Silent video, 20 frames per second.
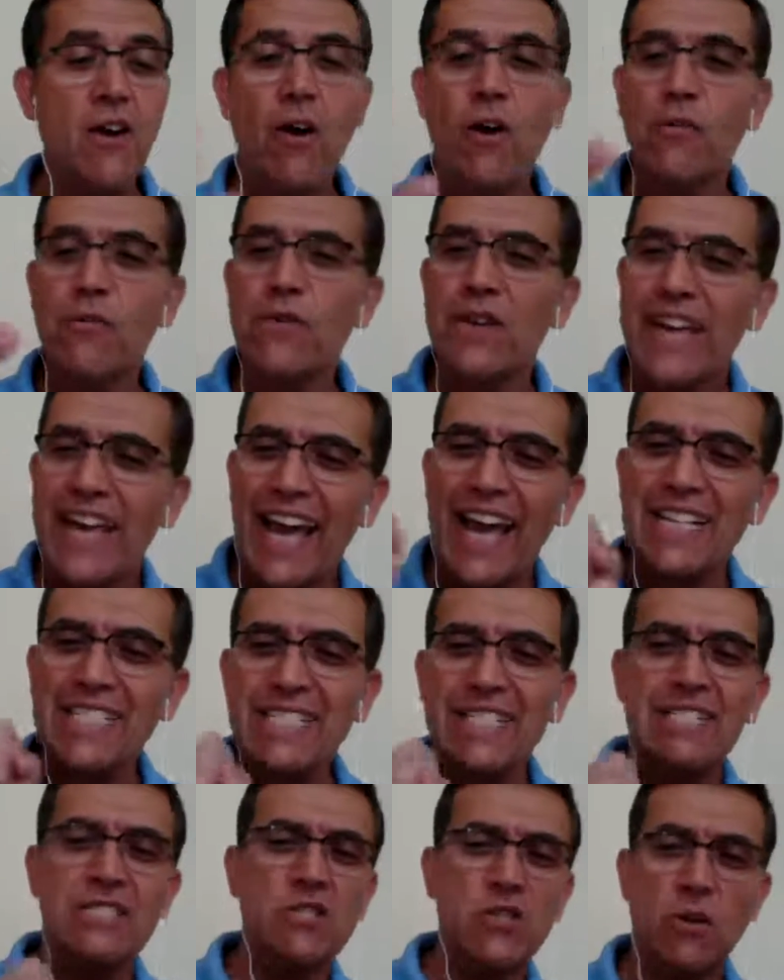of
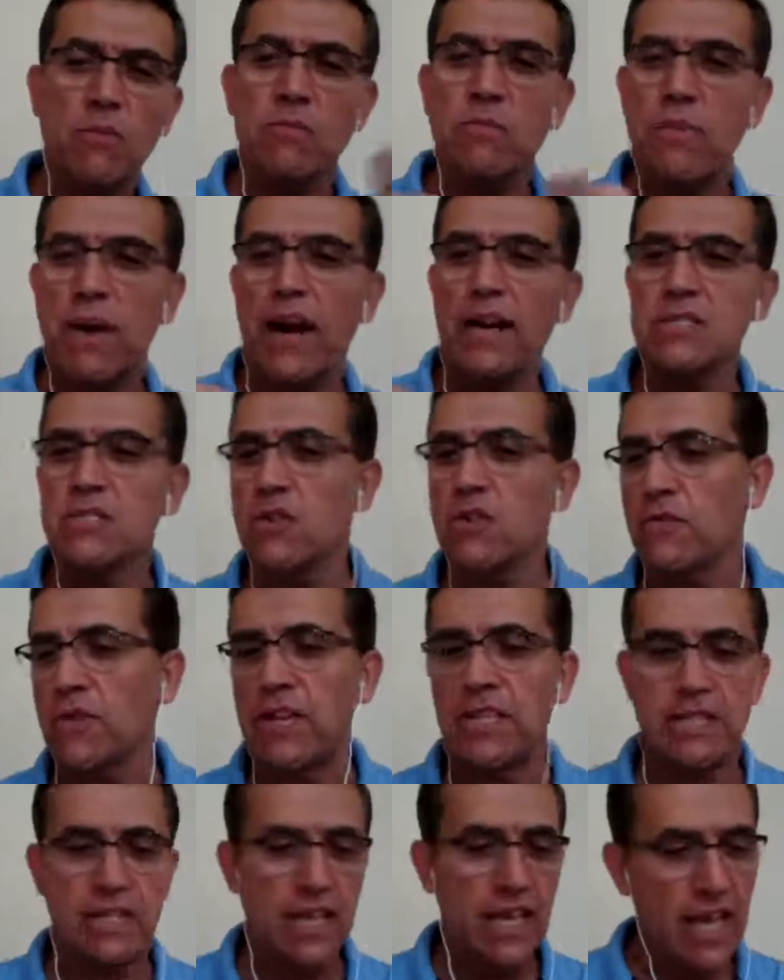catching some parts of
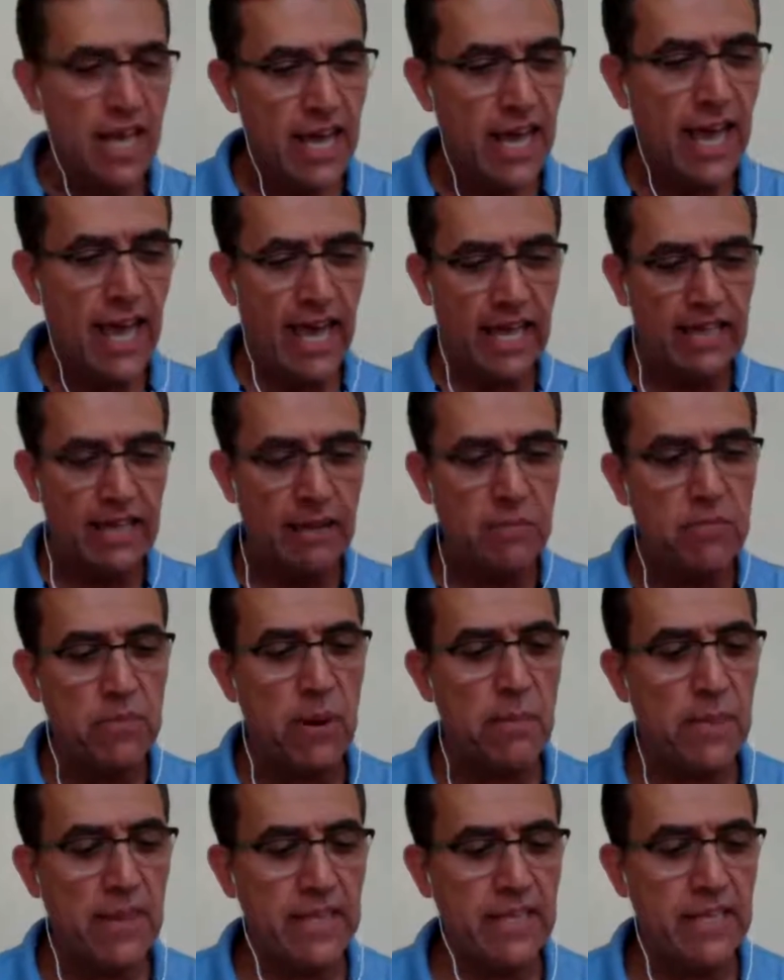it and
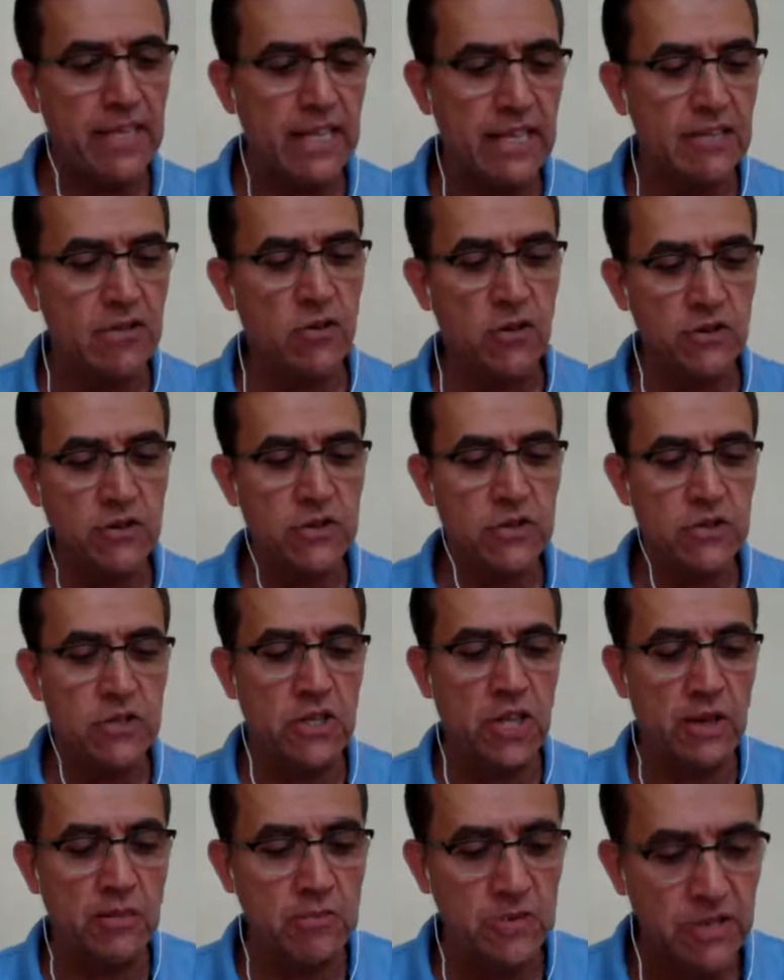implementing it on their
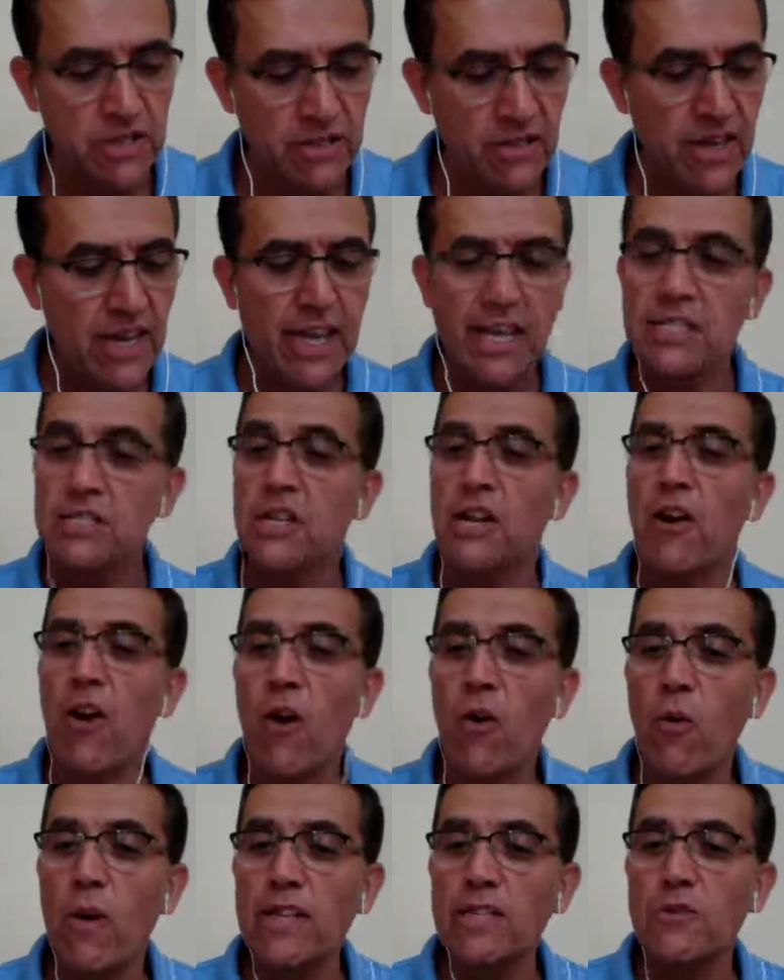teams. It's a
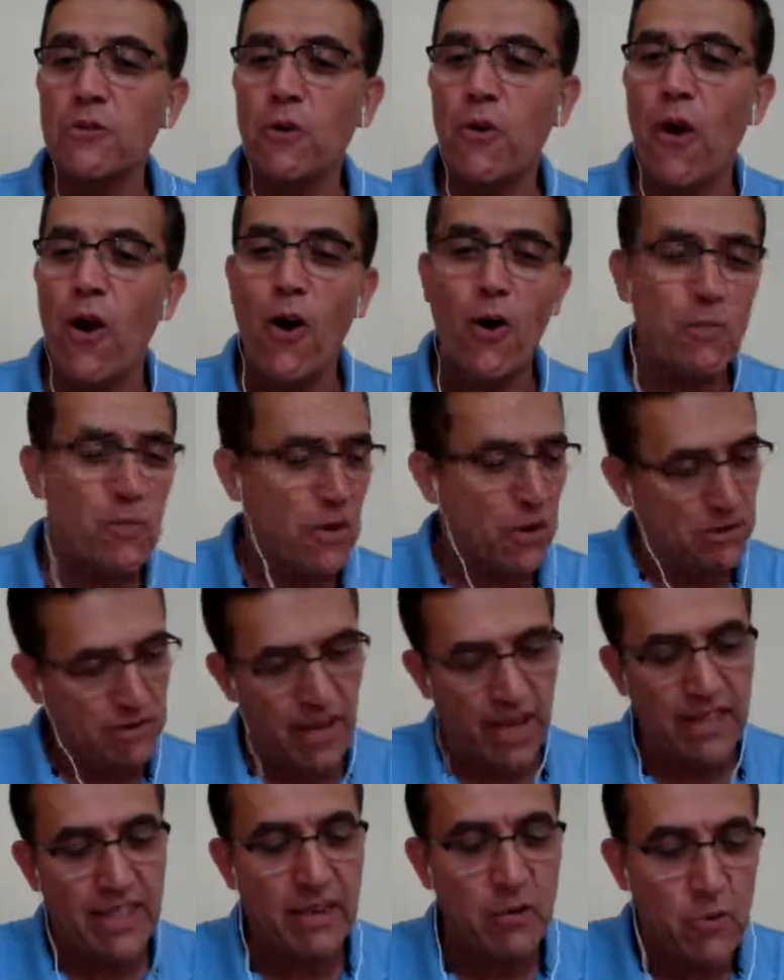long way to go, but
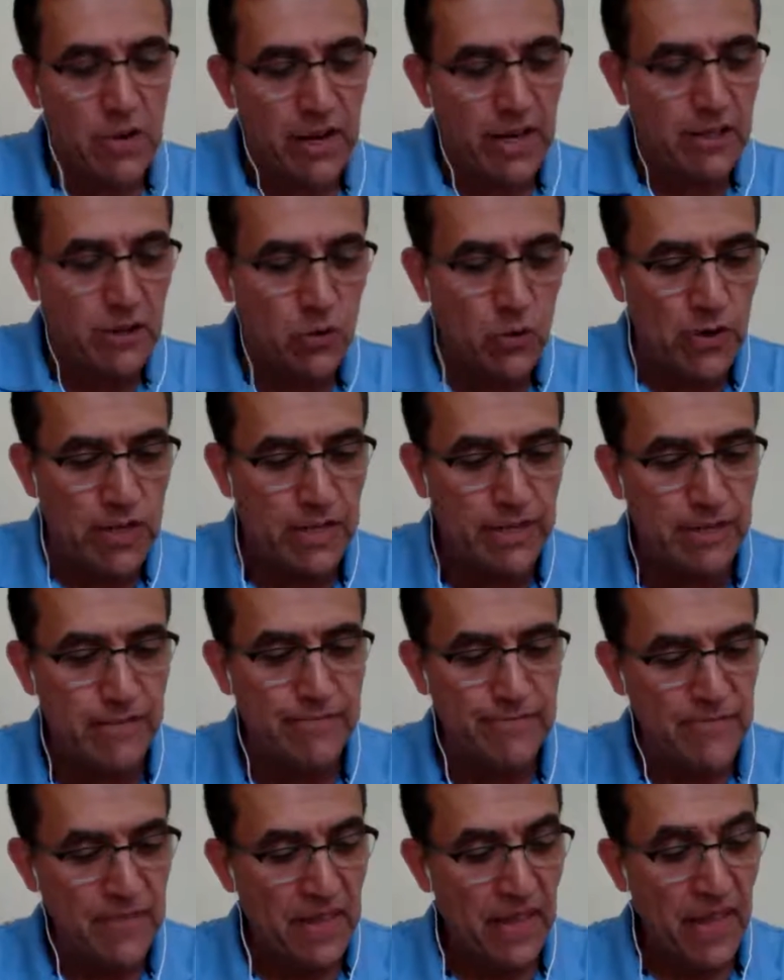I think we can do it.
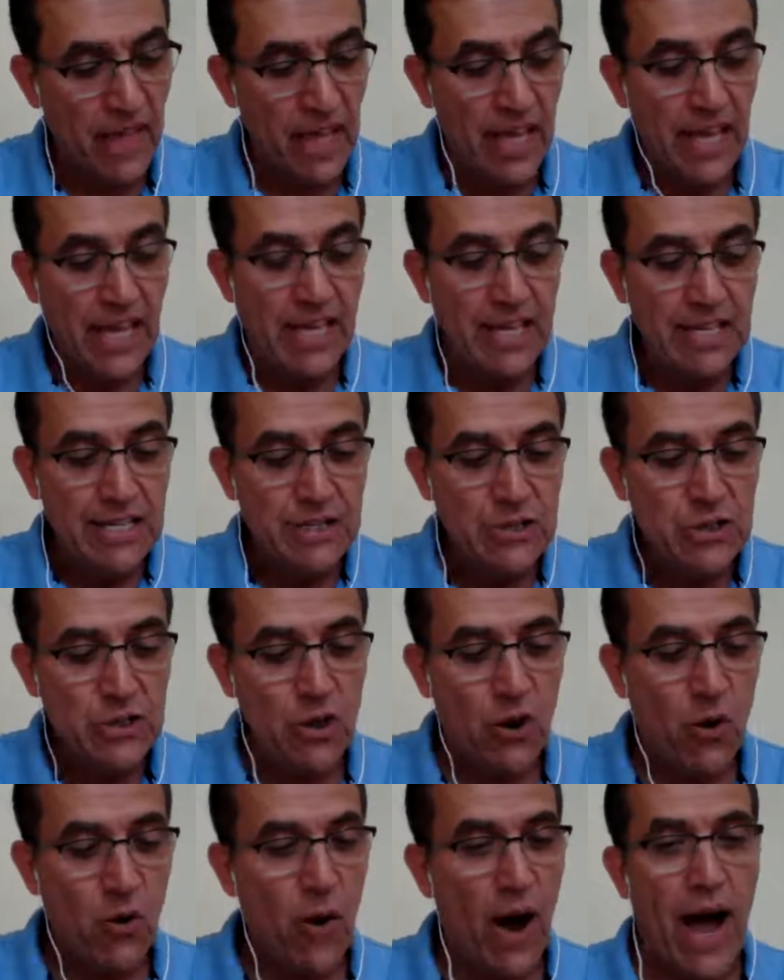
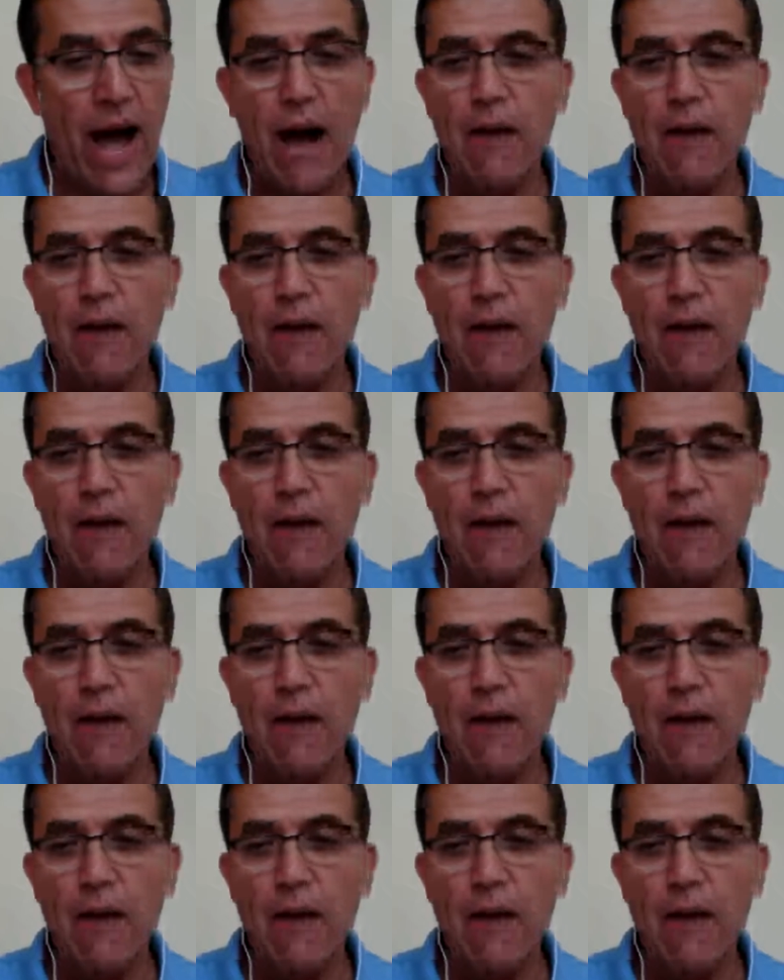So